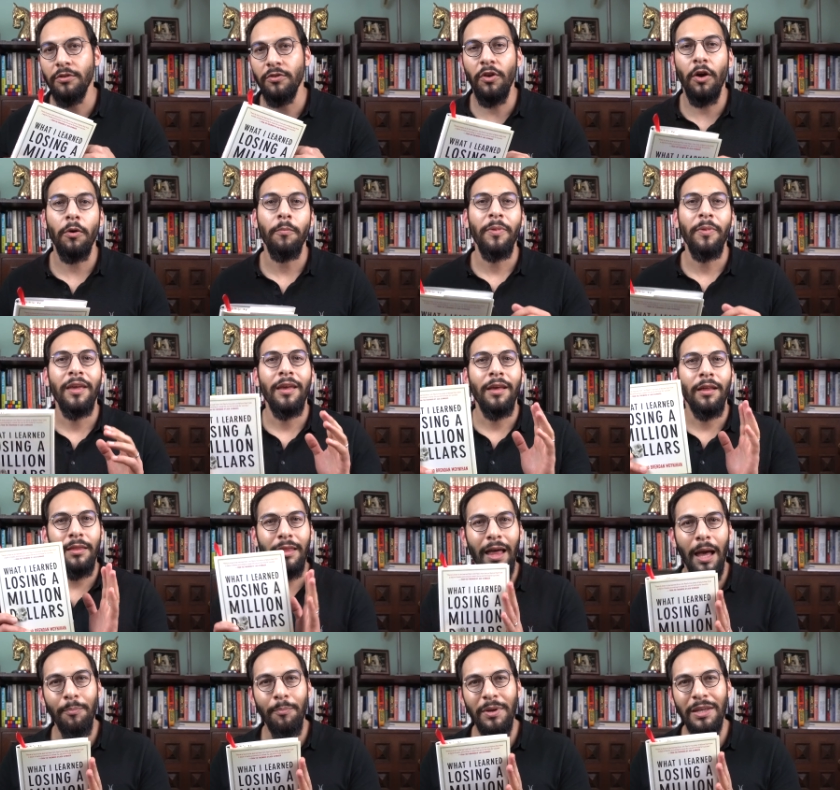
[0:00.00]
So
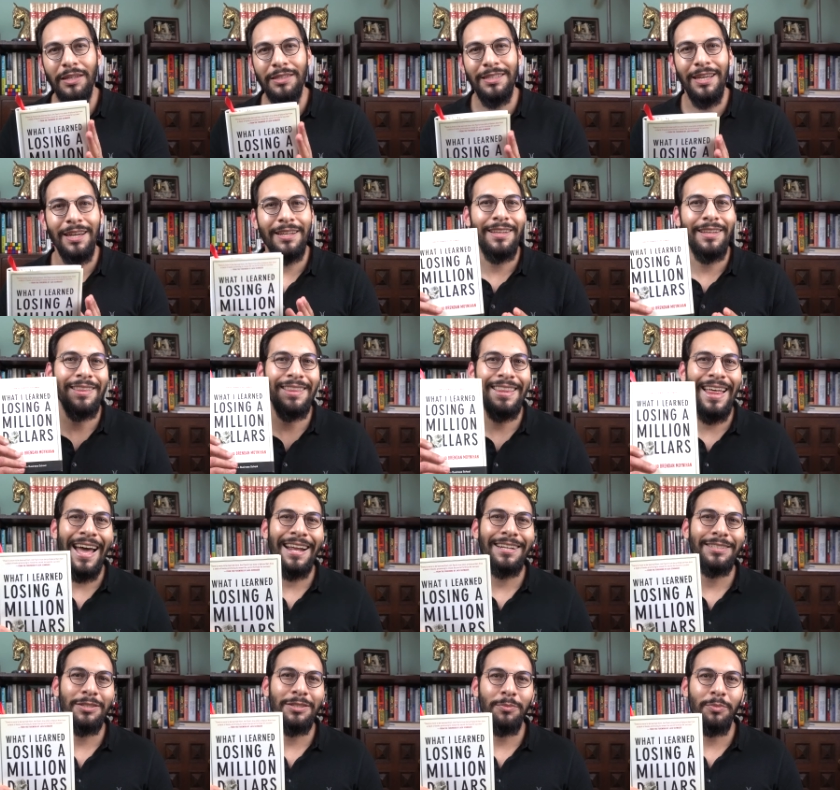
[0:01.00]
that being said,
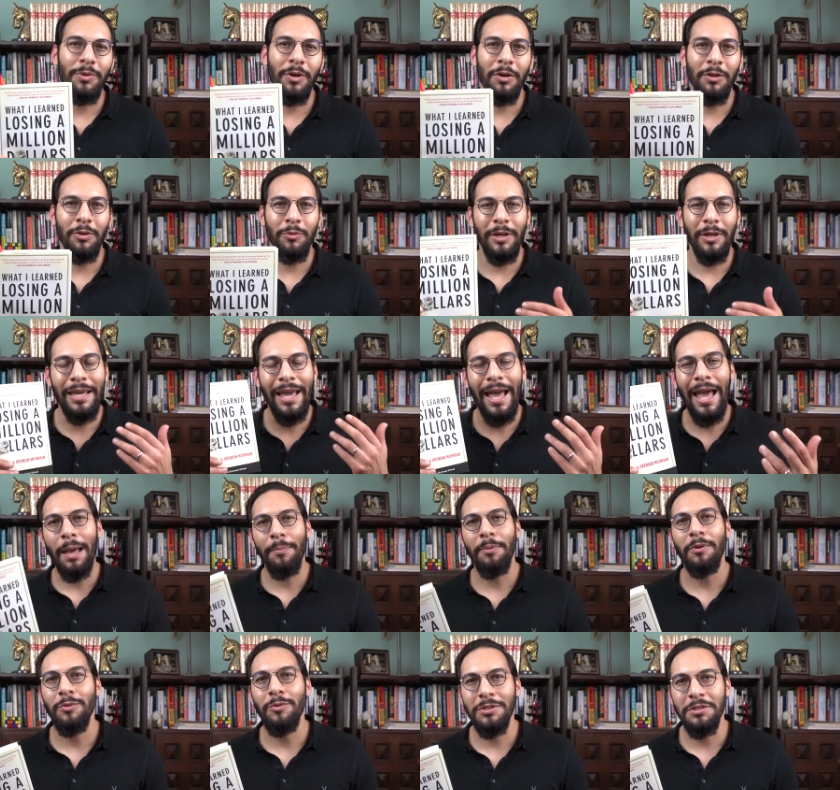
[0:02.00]
that is your book of the week.
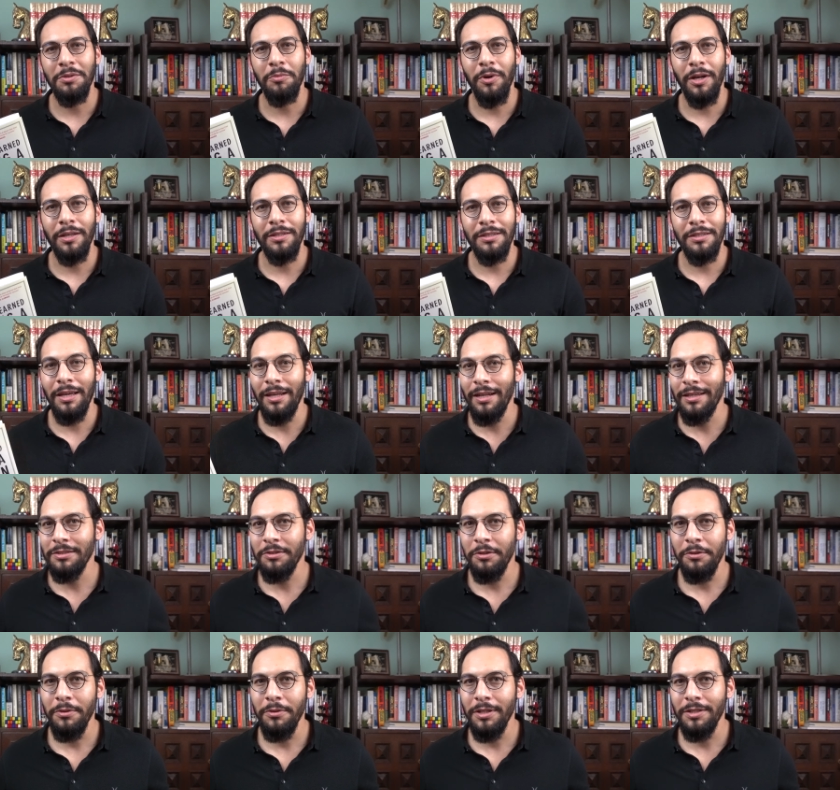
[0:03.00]
Happy Wisdom Wednesday, and as
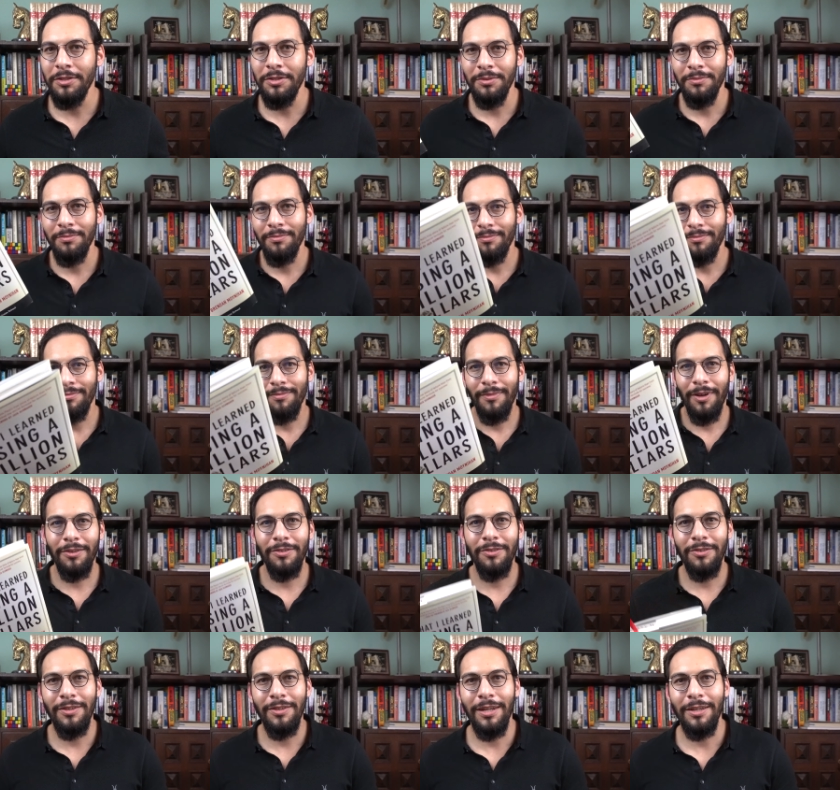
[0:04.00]
always, I'll
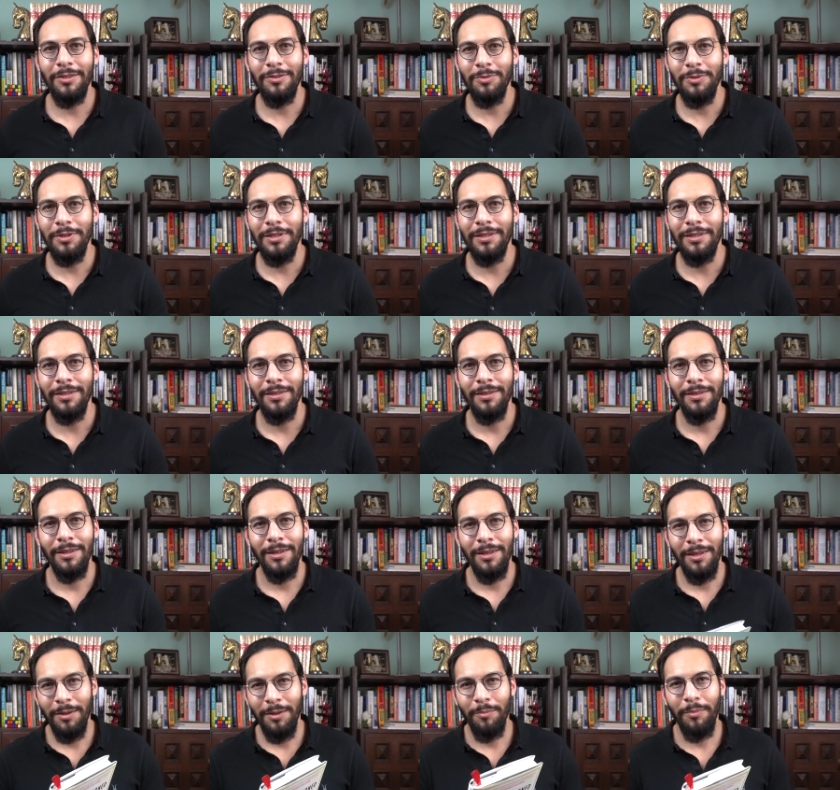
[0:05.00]
see you next week.
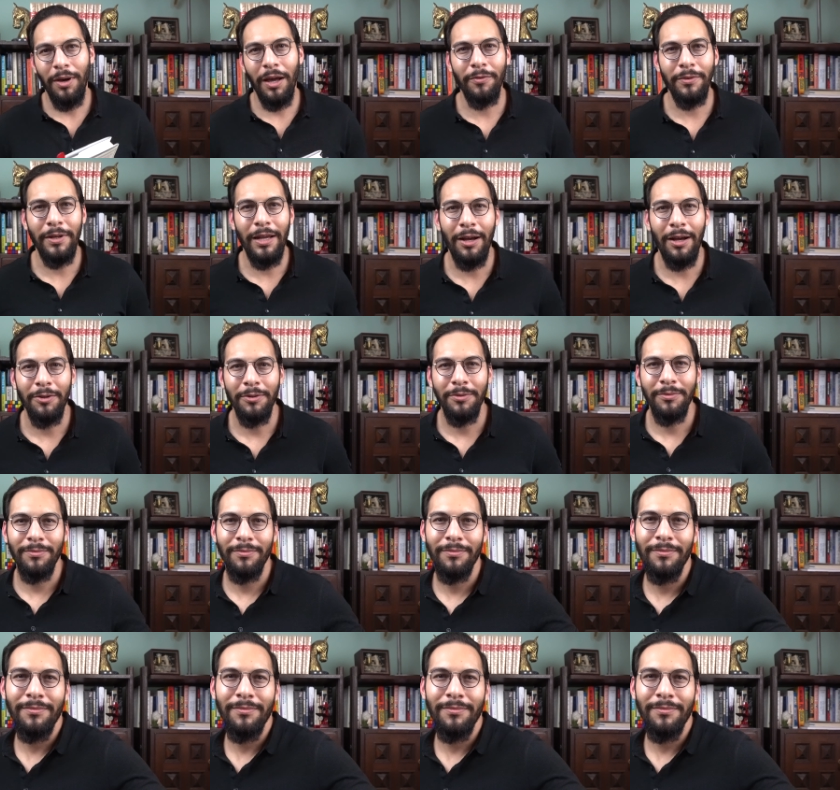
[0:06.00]
Bye for now.